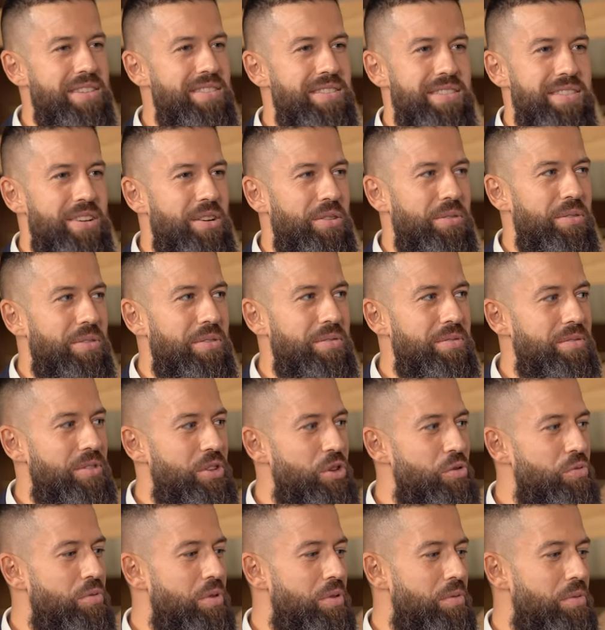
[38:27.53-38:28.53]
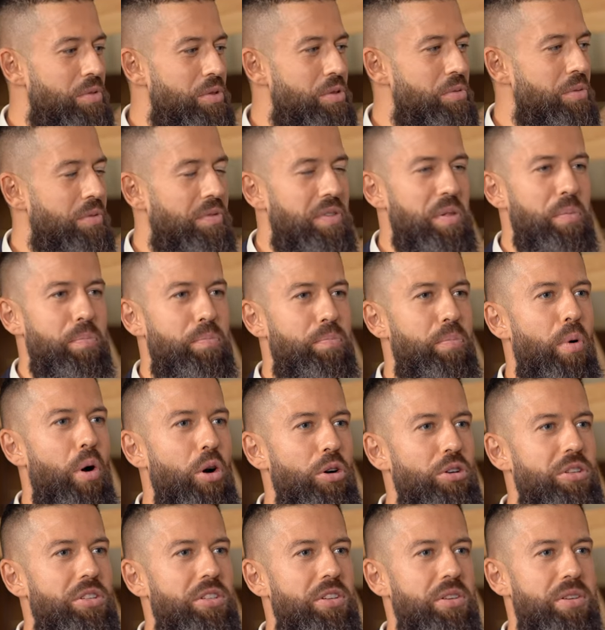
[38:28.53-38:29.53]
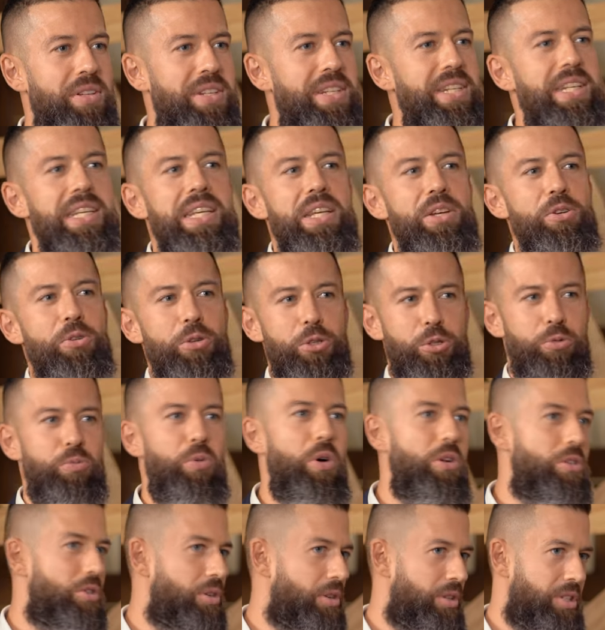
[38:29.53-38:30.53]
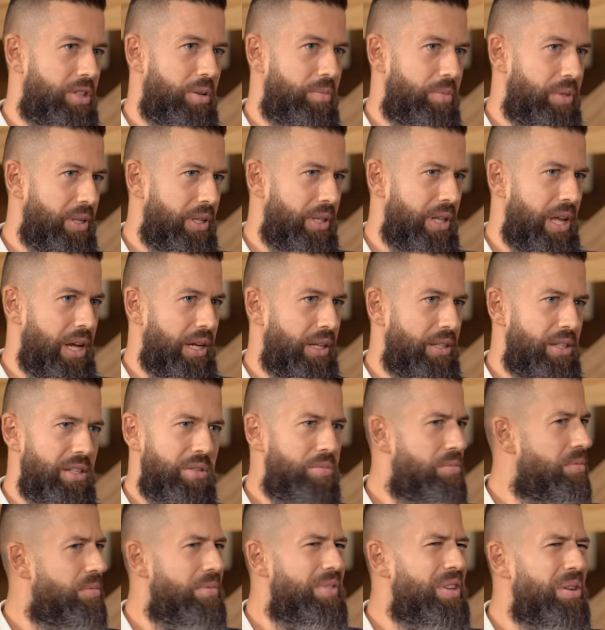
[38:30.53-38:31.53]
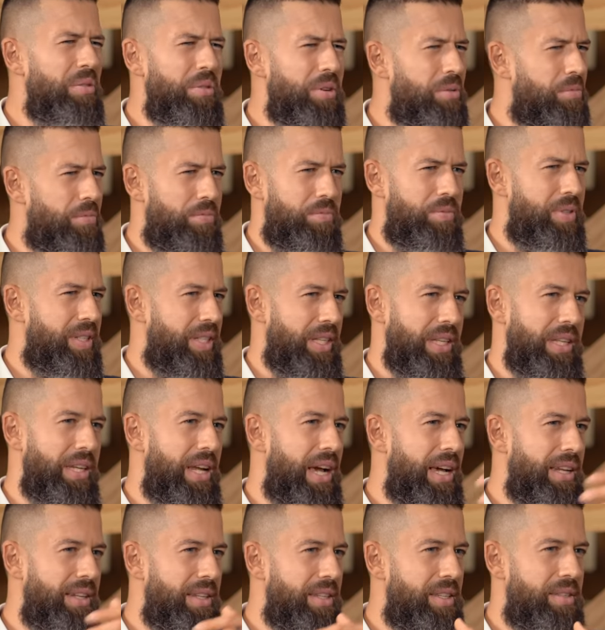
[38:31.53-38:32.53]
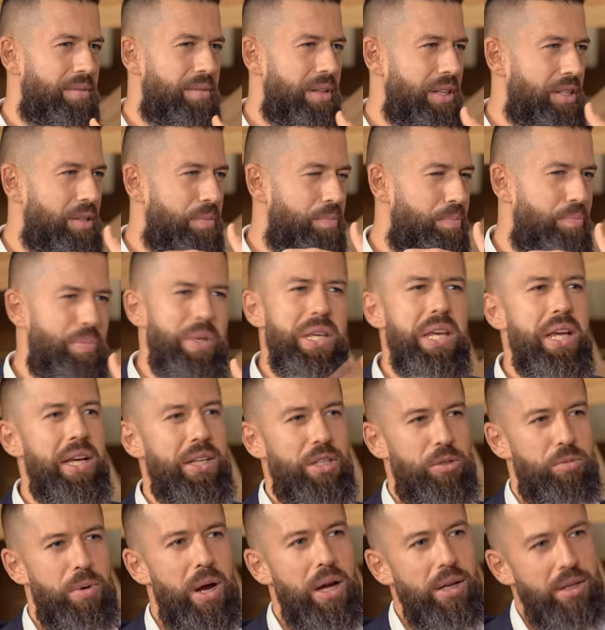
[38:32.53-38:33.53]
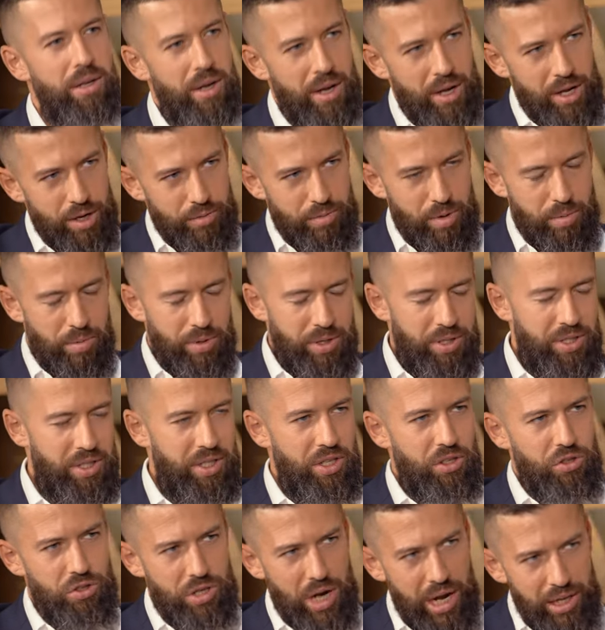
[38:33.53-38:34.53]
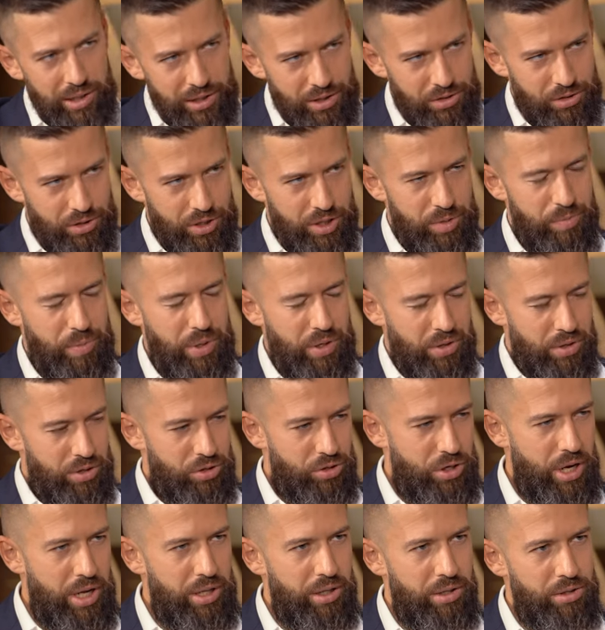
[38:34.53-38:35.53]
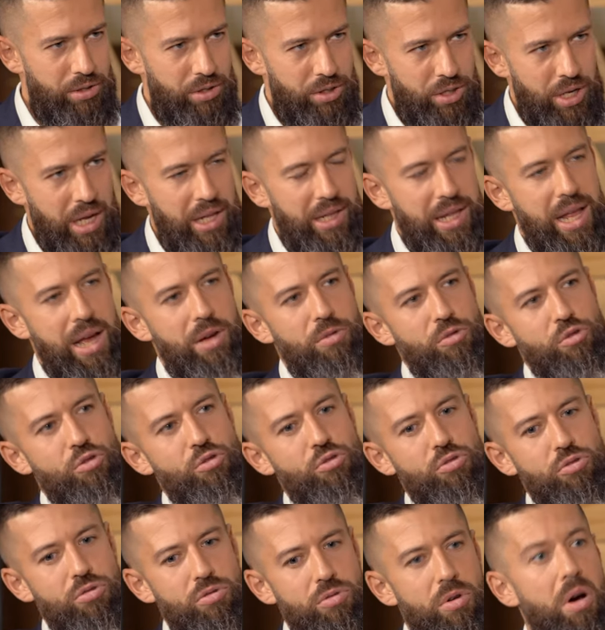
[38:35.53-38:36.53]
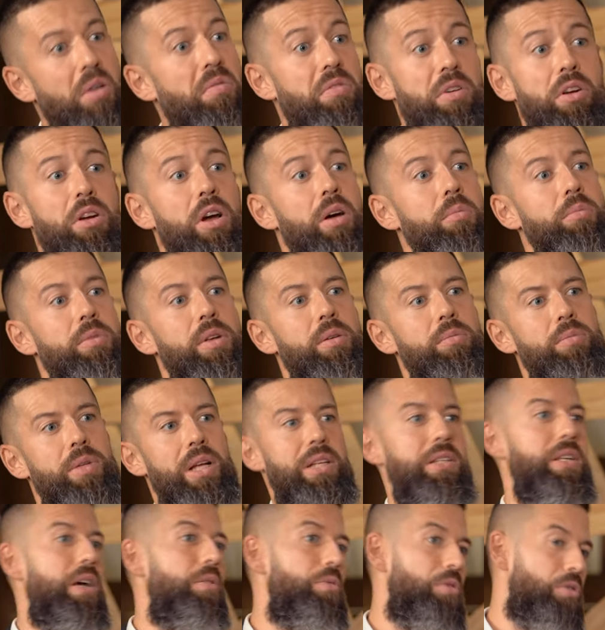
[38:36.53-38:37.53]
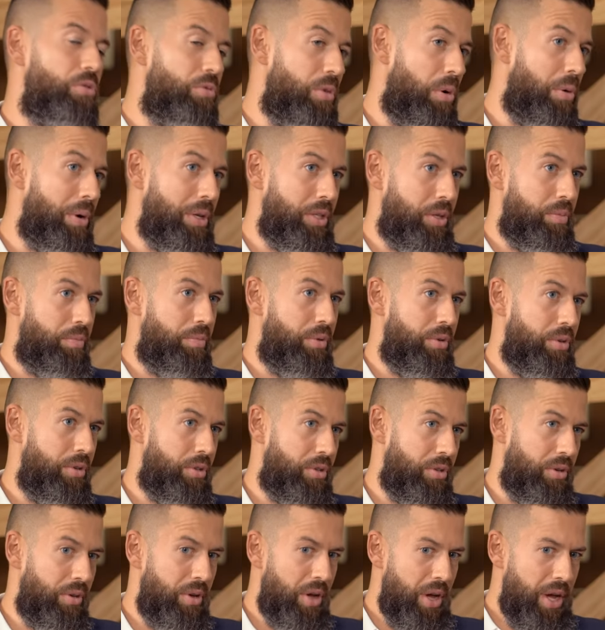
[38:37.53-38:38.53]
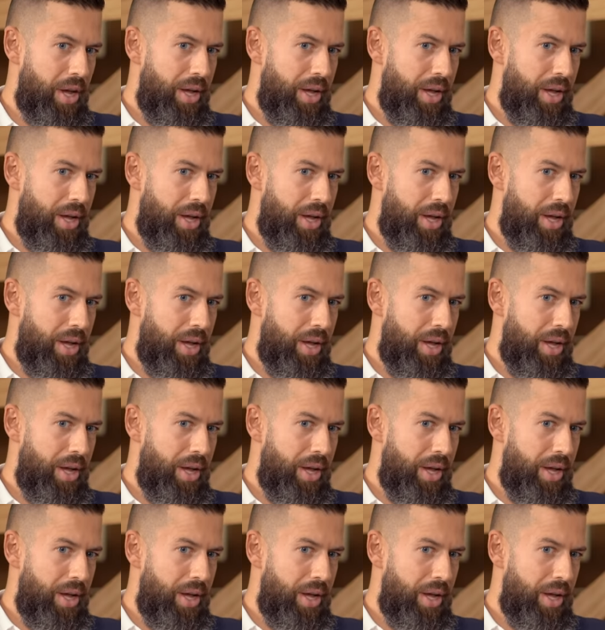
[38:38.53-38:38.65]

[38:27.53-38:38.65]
You know, you would feel bored to tears watching something like this. We don't want to see that. That's BS, right? We want to see challenges because challenges allow you to overcome them. That's how you grow as a person.